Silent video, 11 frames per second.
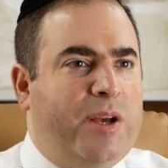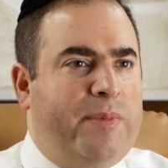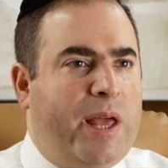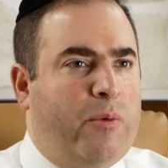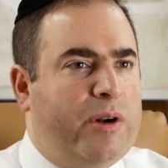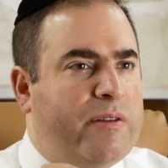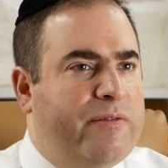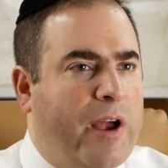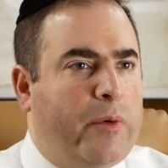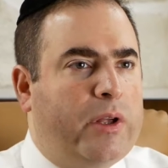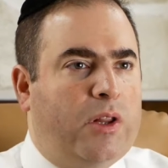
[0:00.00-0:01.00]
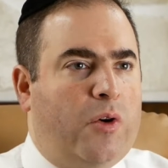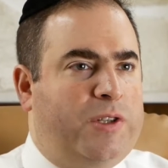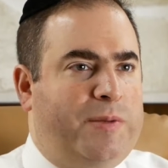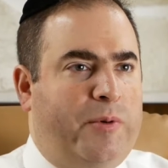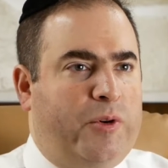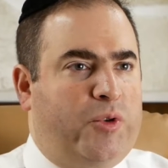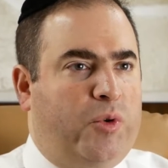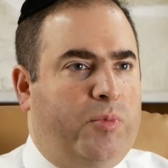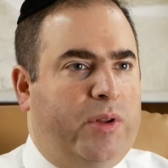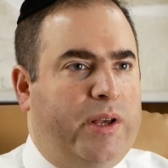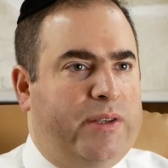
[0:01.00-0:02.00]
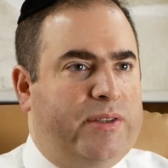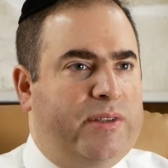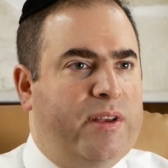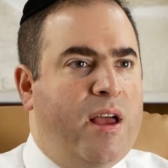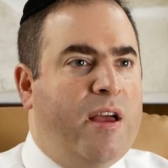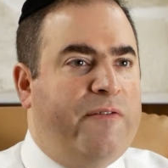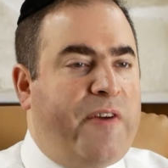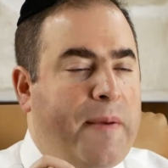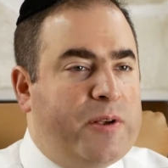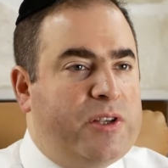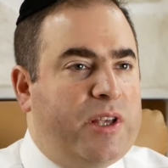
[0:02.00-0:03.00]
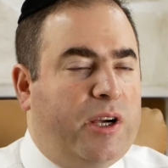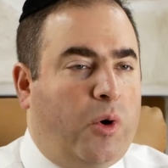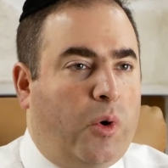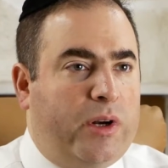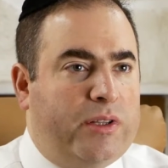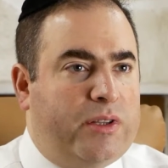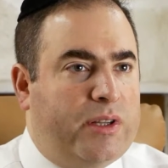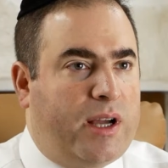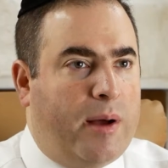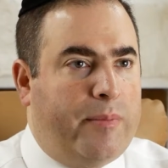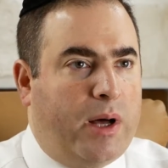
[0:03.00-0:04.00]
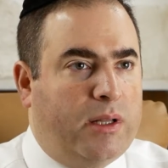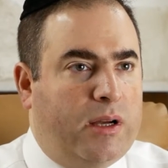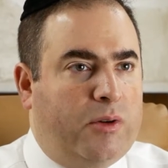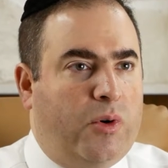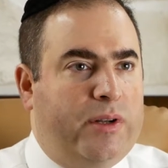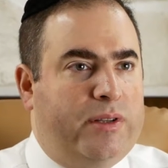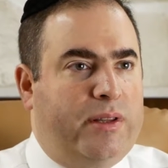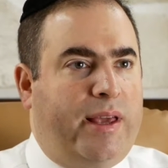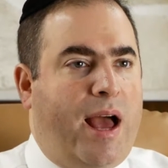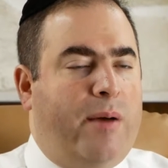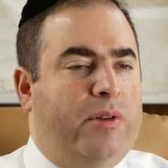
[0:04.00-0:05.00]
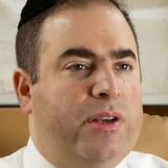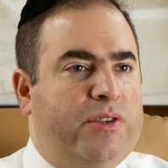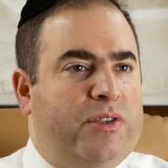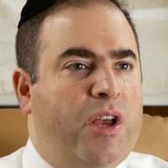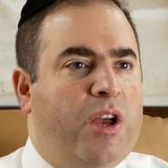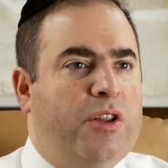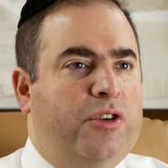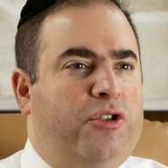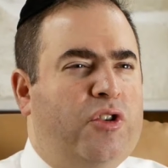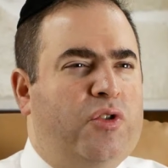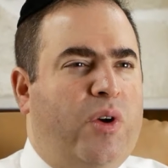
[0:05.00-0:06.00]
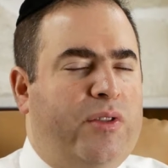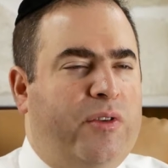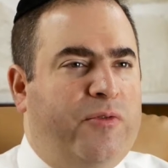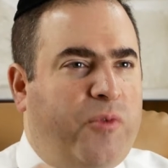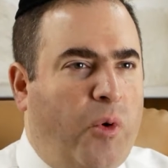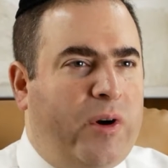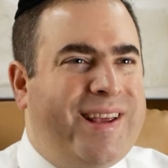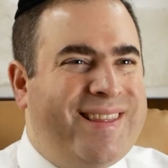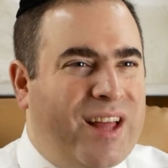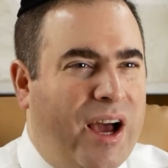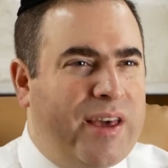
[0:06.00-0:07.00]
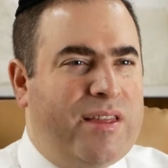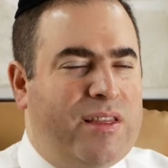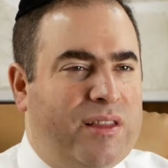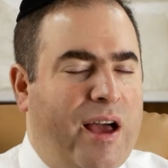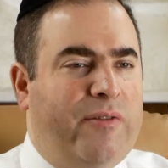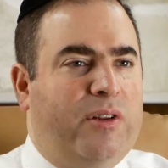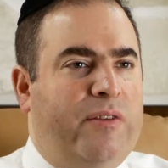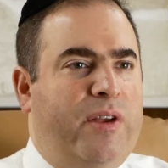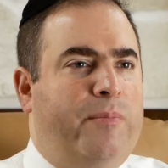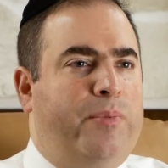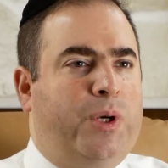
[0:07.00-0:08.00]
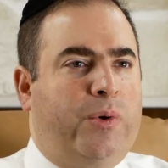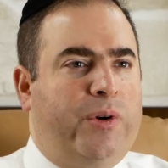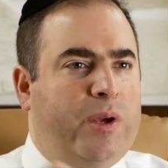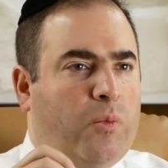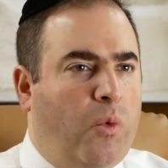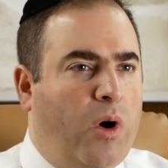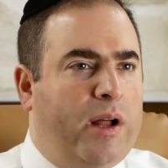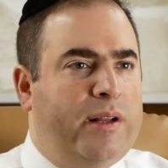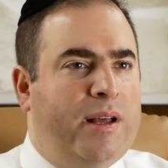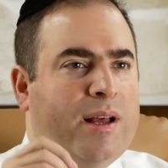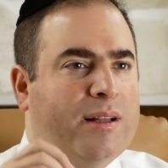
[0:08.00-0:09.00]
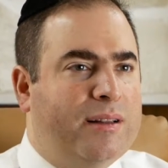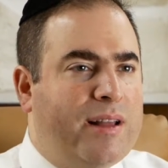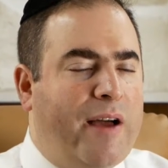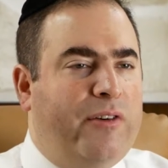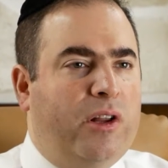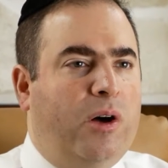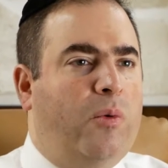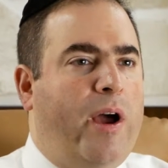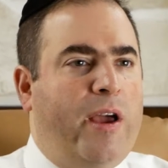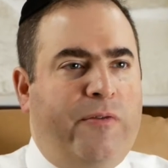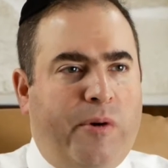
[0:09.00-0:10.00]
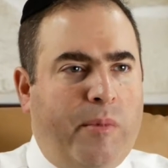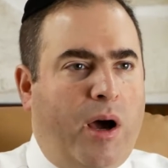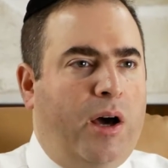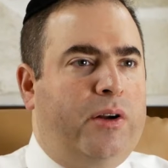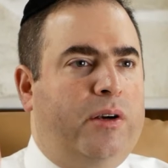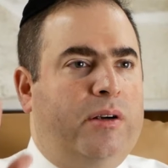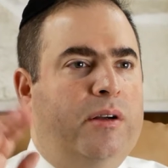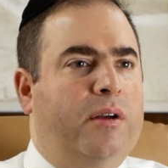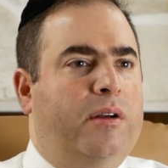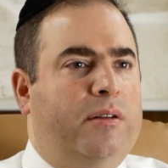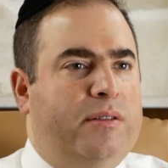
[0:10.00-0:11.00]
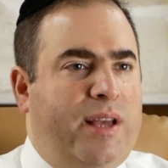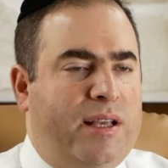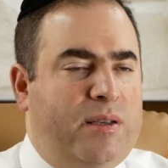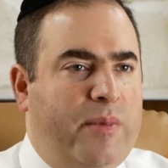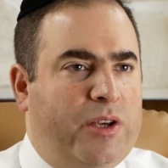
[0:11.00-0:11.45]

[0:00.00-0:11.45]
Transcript: they were in a very low spiritual place. Famously, according to the Kabbalah, according to the Kabbalists, the Jews were on the 49th level of impurity, one level away from utter decimation.